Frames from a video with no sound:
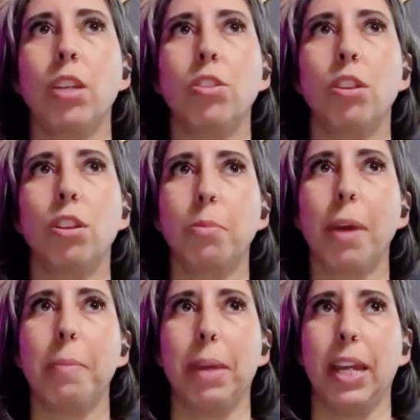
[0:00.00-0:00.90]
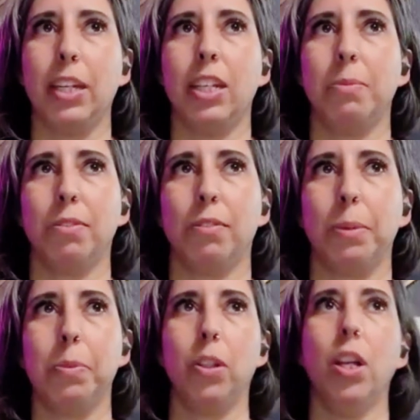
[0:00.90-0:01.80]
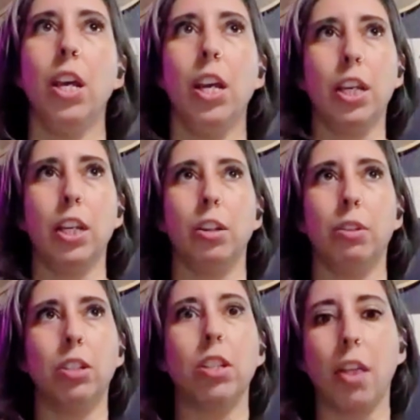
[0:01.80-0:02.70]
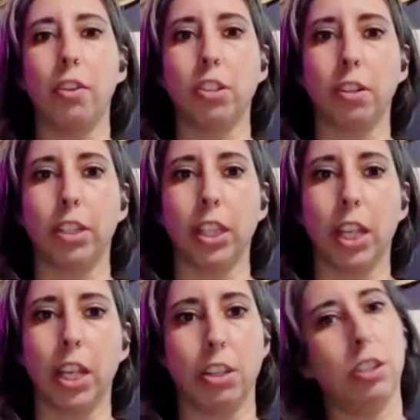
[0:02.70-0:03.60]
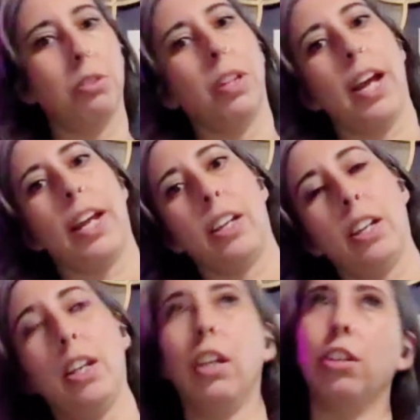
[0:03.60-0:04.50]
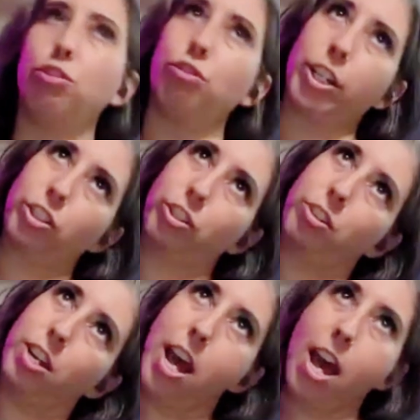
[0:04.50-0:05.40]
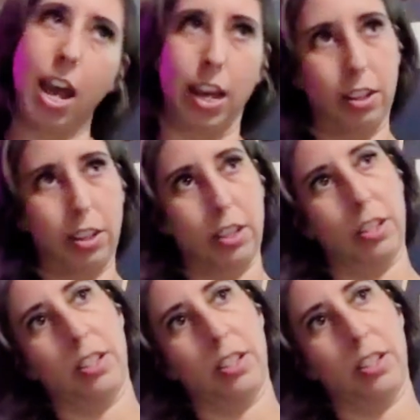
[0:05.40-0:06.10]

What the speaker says: So those are my main tips for people. There's other stuff that they can do, like stretch their neck.